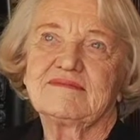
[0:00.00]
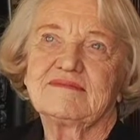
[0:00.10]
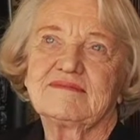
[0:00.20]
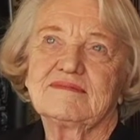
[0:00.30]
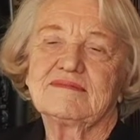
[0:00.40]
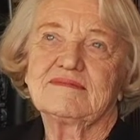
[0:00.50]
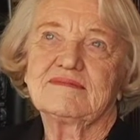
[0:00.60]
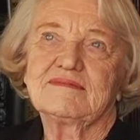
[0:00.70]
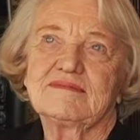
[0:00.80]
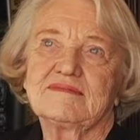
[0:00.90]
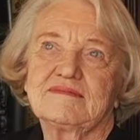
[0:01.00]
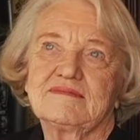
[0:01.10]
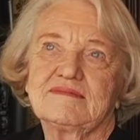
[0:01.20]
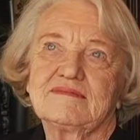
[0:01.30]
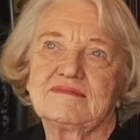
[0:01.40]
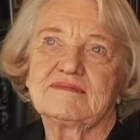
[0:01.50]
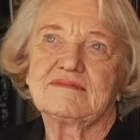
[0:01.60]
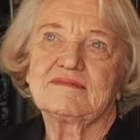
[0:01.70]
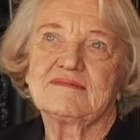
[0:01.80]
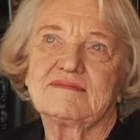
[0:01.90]
you showed up,
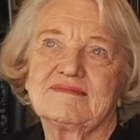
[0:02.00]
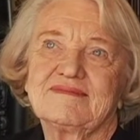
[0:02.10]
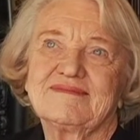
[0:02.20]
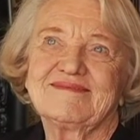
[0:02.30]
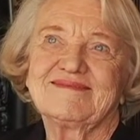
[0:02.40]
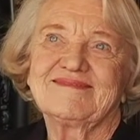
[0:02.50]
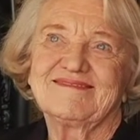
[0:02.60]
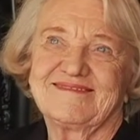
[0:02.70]
you and I